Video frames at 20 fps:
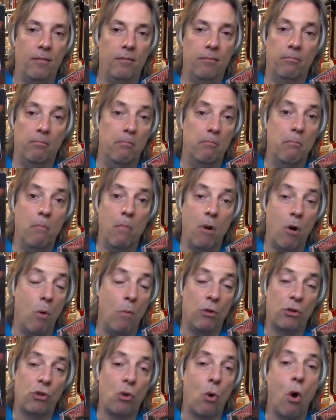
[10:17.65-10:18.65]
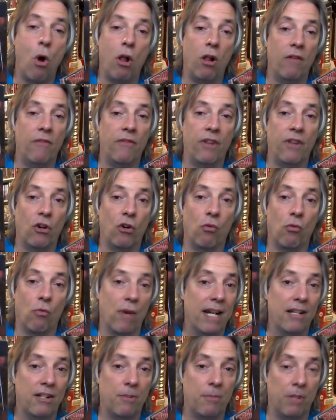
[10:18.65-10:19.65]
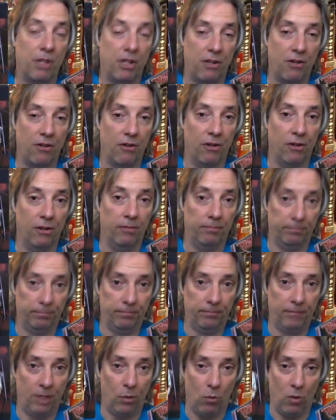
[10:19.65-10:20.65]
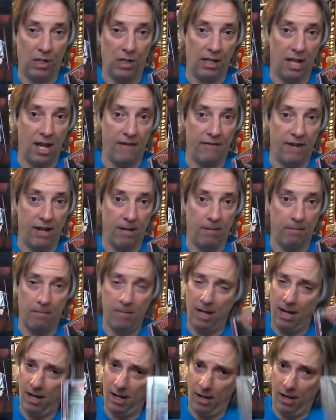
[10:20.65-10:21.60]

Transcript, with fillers: m- almost all of their greatest material in one live album.